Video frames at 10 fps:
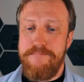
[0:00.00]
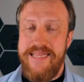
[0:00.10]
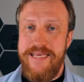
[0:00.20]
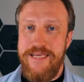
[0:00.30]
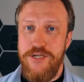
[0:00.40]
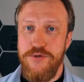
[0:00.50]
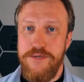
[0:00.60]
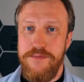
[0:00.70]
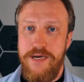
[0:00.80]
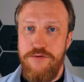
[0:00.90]
Take a
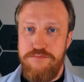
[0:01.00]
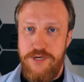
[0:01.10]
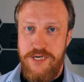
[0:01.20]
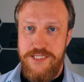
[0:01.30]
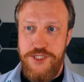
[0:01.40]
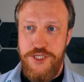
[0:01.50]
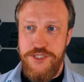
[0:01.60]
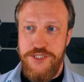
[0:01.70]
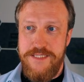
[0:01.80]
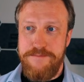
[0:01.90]
look how price
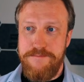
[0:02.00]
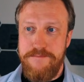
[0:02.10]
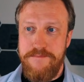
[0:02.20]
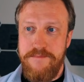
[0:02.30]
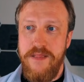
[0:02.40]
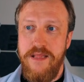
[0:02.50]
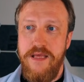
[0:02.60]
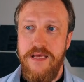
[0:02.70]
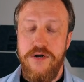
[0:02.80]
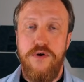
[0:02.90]
changes.
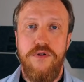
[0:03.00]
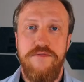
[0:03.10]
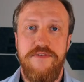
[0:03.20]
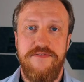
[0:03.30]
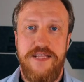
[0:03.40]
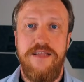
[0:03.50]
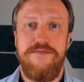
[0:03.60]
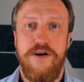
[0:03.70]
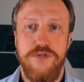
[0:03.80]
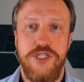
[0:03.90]
Call with
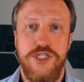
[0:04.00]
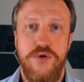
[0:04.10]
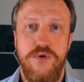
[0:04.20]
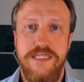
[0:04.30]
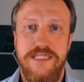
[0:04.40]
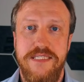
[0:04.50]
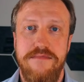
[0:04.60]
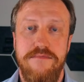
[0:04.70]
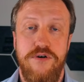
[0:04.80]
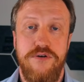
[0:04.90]
10,000
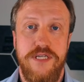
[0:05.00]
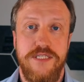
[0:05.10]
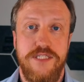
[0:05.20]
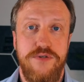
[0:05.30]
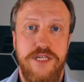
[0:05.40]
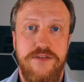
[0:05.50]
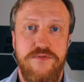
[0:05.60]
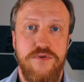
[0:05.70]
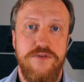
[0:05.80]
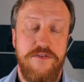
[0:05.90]
tokens on the Sonnet
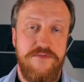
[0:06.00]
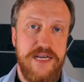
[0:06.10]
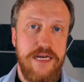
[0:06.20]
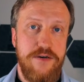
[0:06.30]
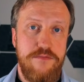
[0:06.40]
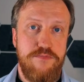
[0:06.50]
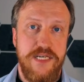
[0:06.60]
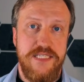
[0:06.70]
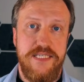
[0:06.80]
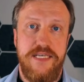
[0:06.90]
4 with the current
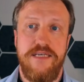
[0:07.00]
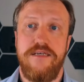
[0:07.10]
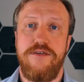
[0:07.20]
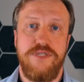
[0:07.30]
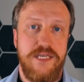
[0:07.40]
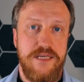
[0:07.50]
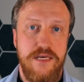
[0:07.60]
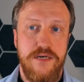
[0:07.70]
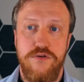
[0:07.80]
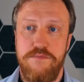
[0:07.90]
pricing using
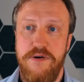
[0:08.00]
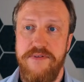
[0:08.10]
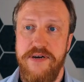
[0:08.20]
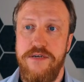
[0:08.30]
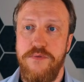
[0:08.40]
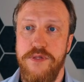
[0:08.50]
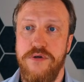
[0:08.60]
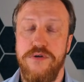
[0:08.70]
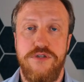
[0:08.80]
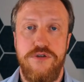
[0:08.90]
killer code provider will
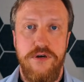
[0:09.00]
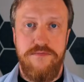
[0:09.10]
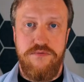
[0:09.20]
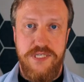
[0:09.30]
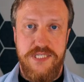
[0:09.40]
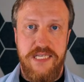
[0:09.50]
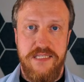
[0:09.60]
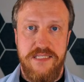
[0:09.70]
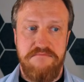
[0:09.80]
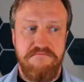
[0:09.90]
cost you 3
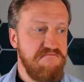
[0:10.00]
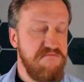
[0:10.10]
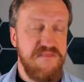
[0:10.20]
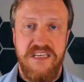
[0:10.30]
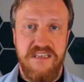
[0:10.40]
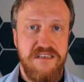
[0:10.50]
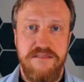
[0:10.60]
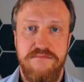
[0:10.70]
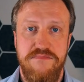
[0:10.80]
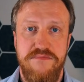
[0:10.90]
cents. Like,
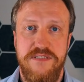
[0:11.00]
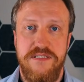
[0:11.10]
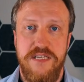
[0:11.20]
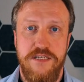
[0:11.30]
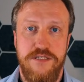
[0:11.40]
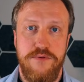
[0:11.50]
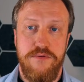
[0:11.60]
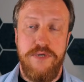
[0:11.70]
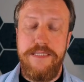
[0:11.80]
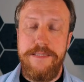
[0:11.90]

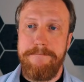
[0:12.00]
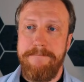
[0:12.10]
negligible, right?